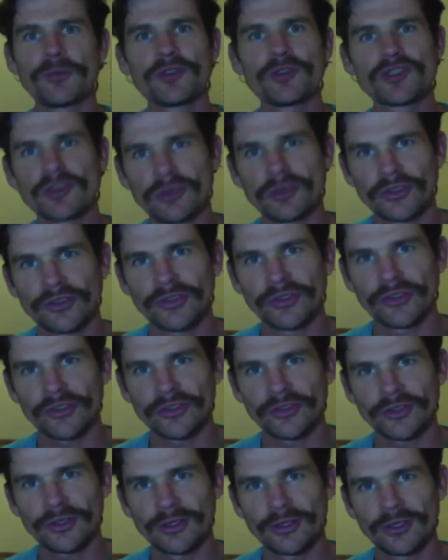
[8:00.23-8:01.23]

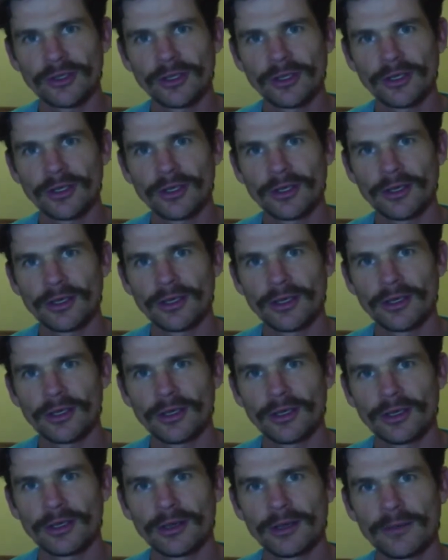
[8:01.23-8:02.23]
produces.
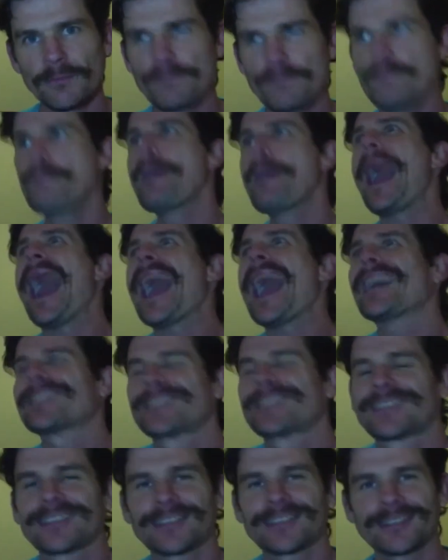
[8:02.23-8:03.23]

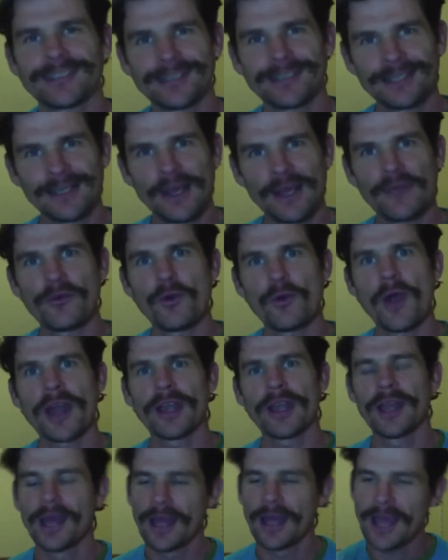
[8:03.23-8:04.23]
Mass! If you
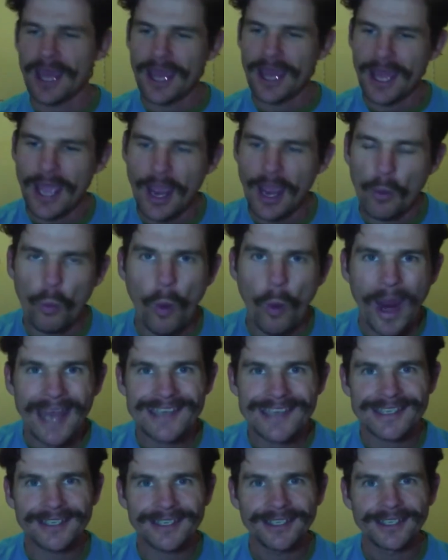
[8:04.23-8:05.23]
want
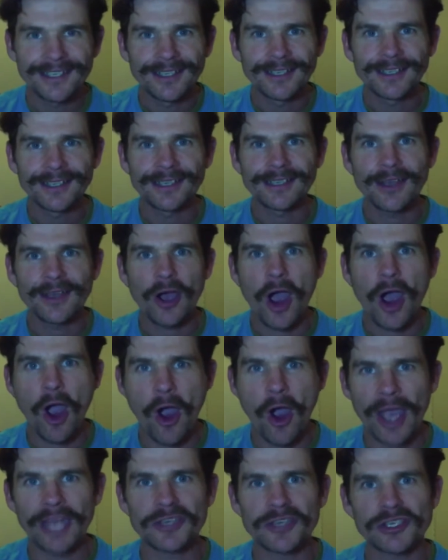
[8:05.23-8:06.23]
weight,
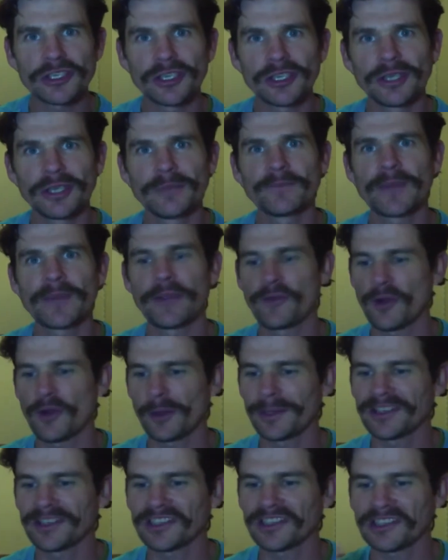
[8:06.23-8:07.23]
high insulin. If you want
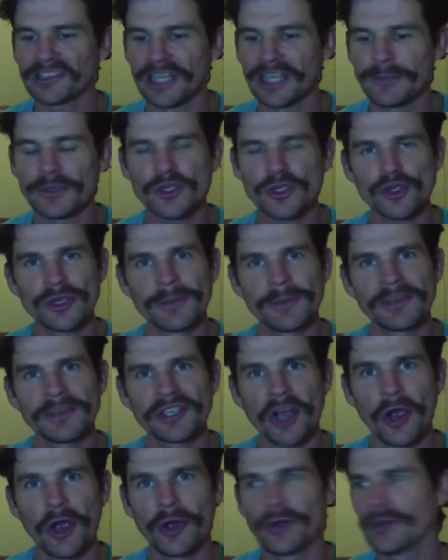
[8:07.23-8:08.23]
to be slim and trim and
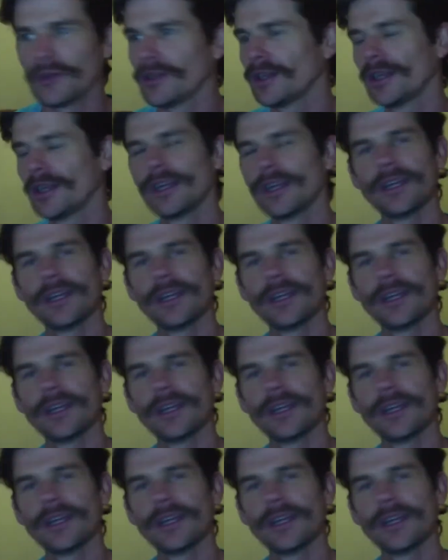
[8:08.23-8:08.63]
toned,